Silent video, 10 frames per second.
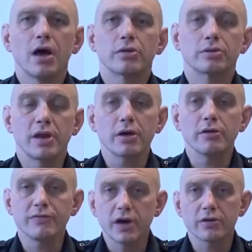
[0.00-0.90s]
So now
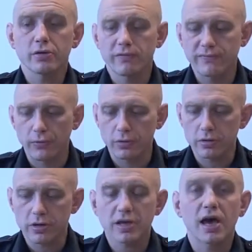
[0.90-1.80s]
you've done your
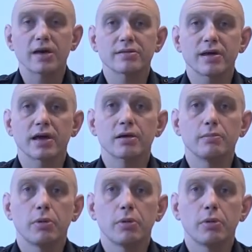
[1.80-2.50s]
4 gas tech,